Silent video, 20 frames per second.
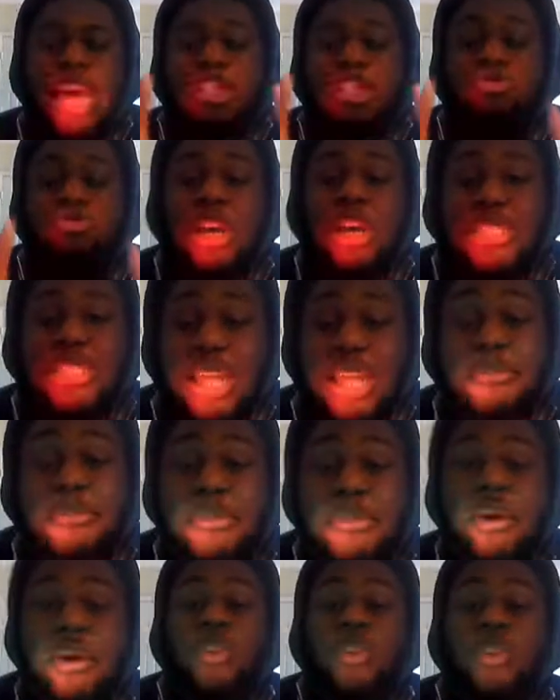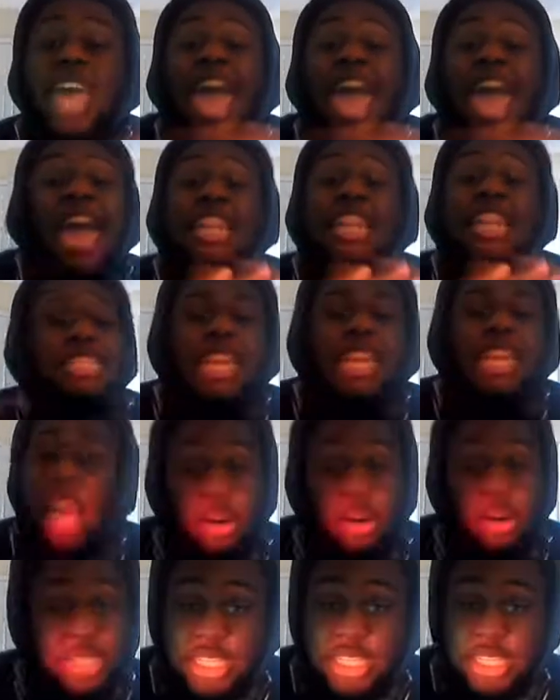trust them with anything
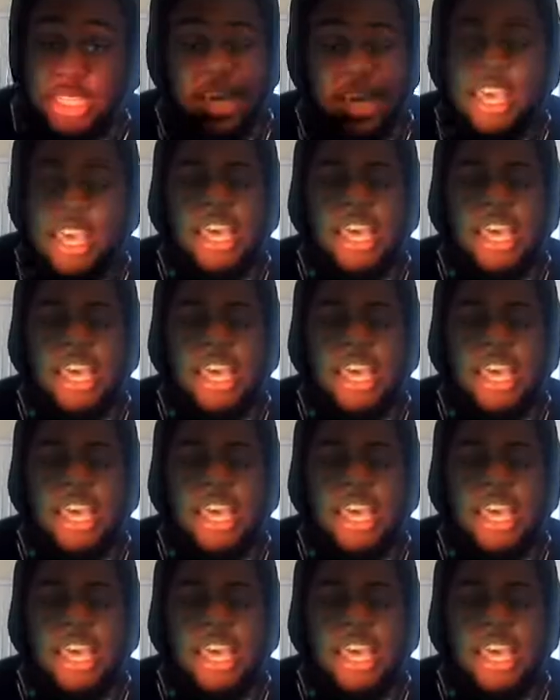else.